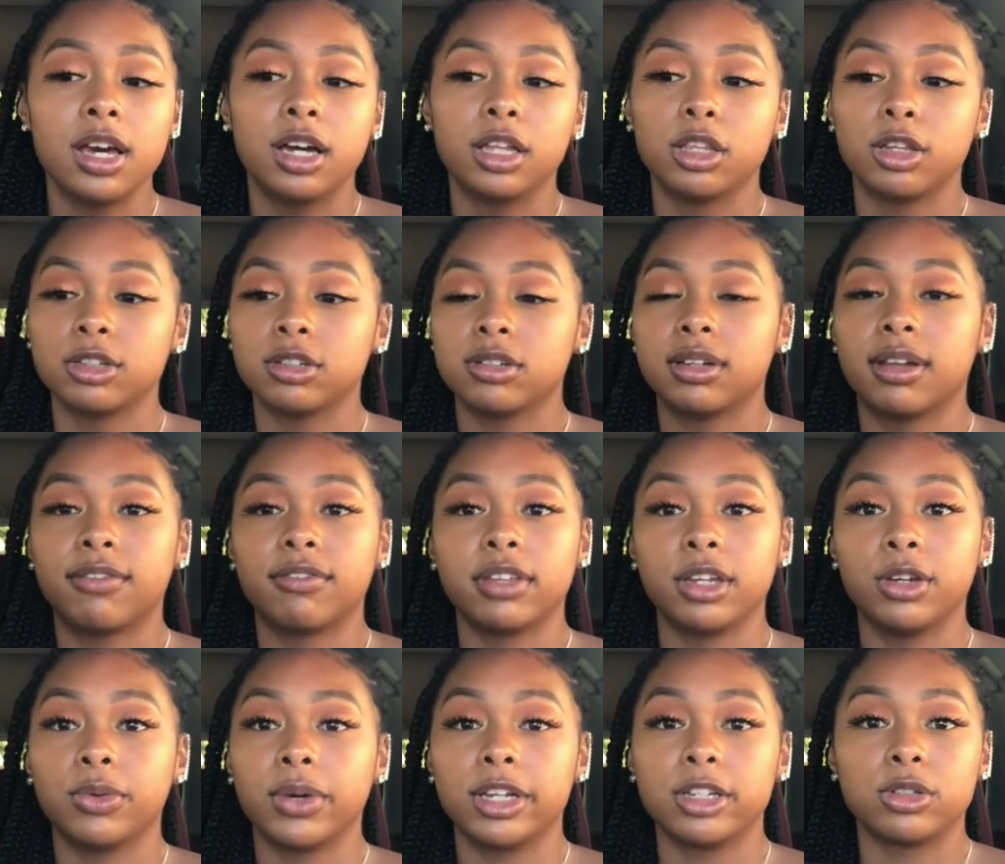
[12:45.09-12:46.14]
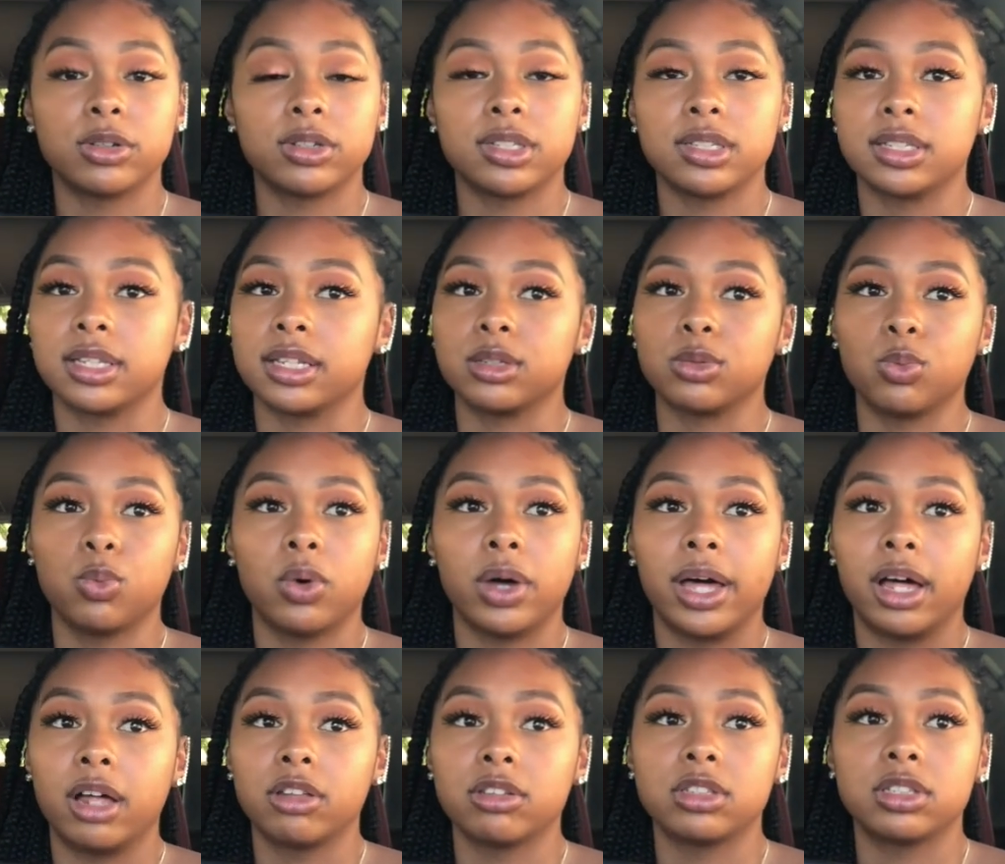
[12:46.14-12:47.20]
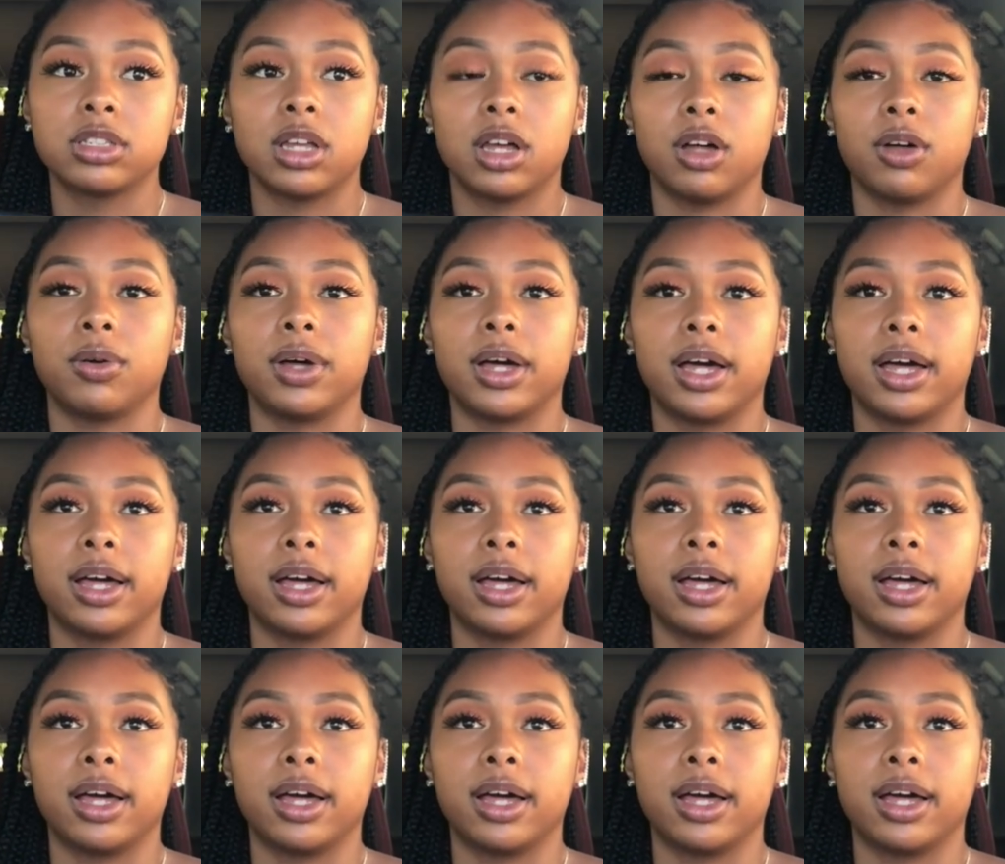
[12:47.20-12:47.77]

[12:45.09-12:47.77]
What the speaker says: Those are definitely great choices as well, so